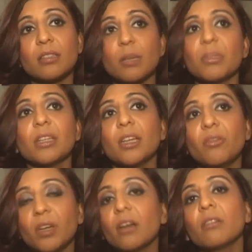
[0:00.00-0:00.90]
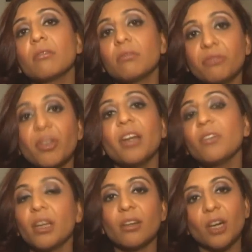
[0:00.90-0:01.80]
something that we are
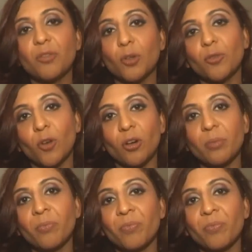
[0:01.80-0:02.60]
very, very grateful for.